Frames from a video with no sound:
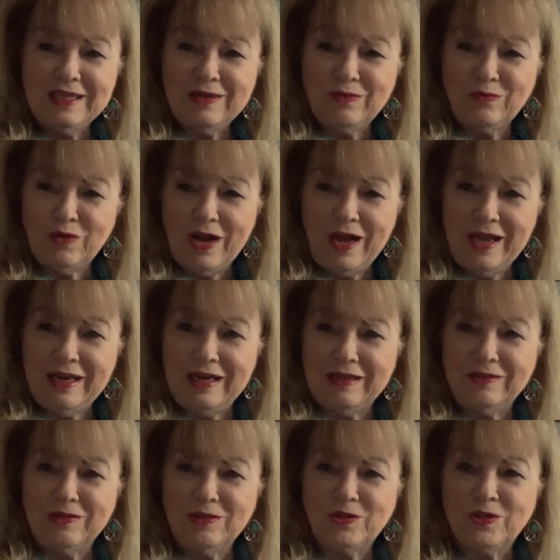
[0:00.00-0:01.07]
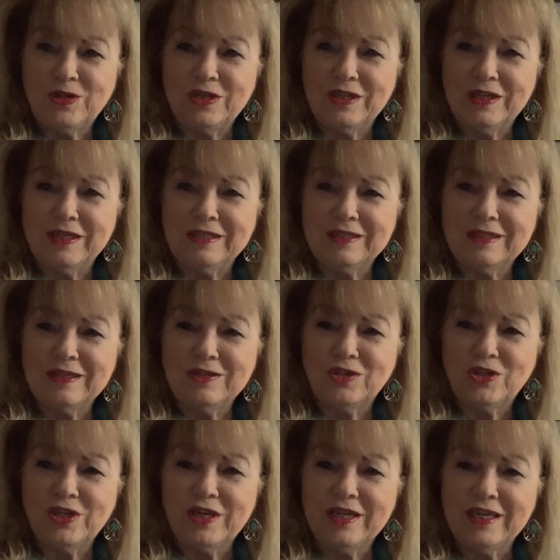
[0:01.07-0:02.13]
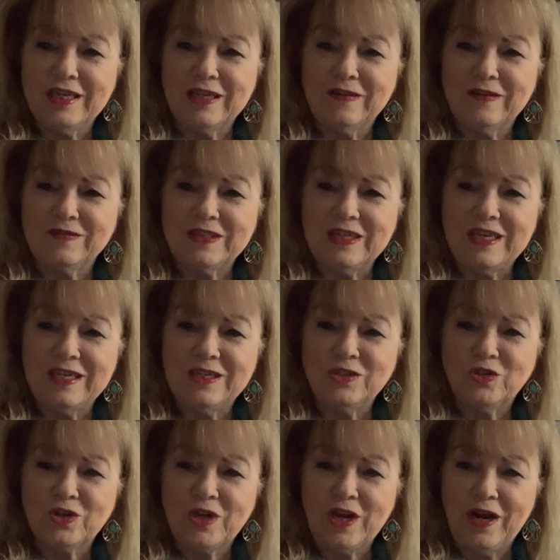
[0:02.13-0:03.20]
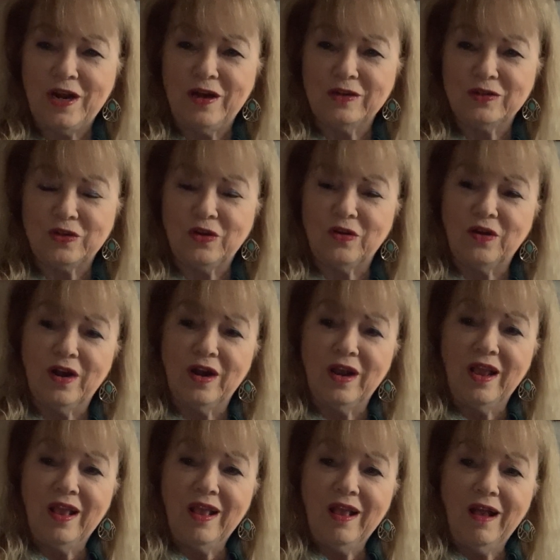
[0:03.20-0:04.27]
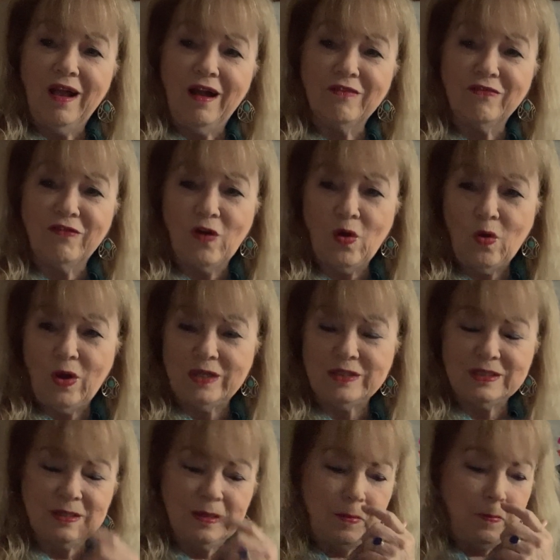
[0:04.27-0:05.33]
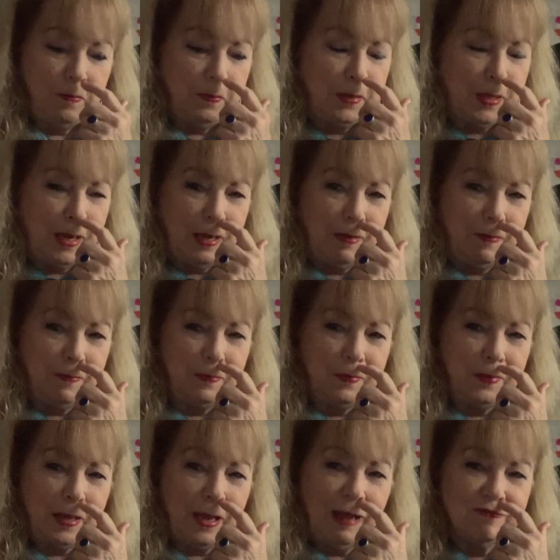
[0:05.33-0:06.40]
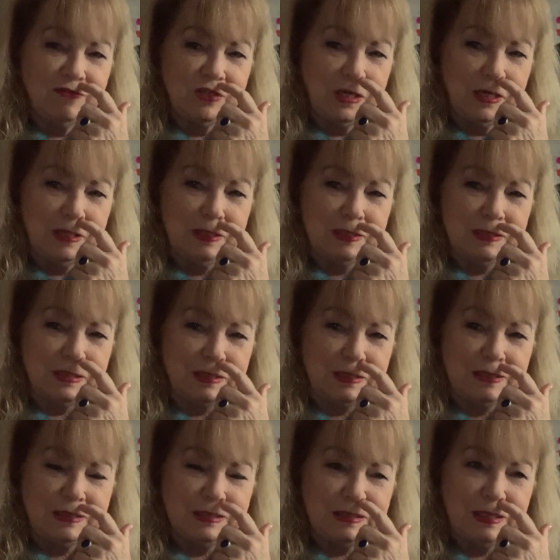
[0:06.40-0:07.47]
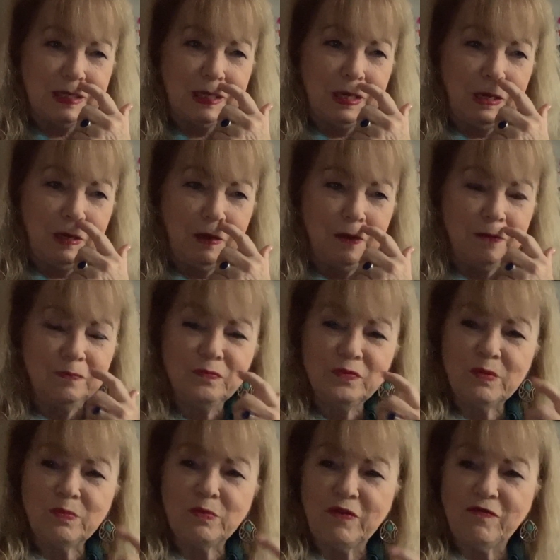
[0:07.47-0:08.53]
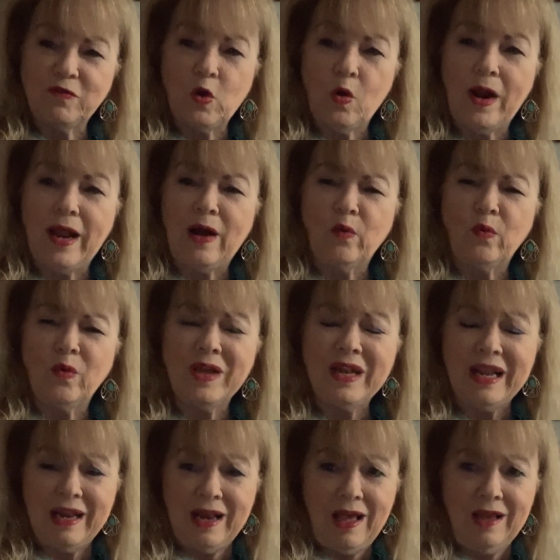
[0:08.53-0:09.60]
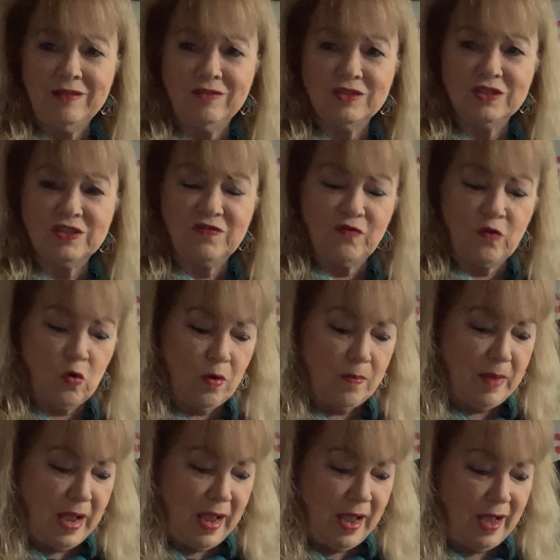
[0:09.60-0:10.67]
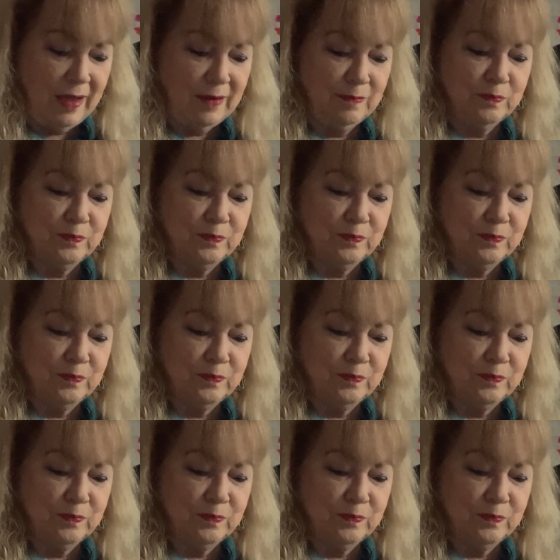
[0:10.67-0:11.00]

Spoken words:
writing that she does, is she gives each character a voice. Now, I've done this before, and I really like this format.